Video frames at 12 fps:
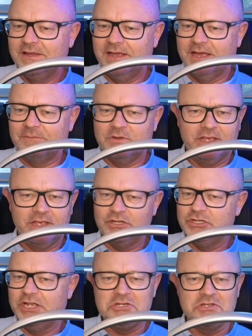You can't
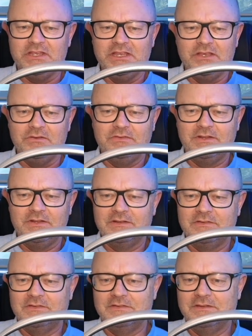change the EQ
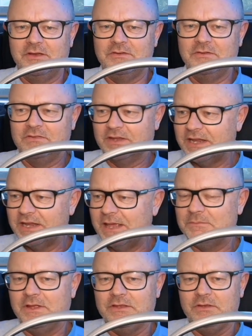settings using an app
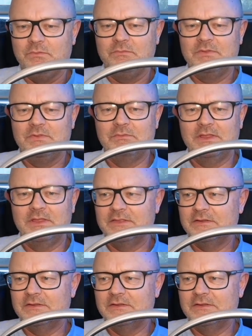like you would with other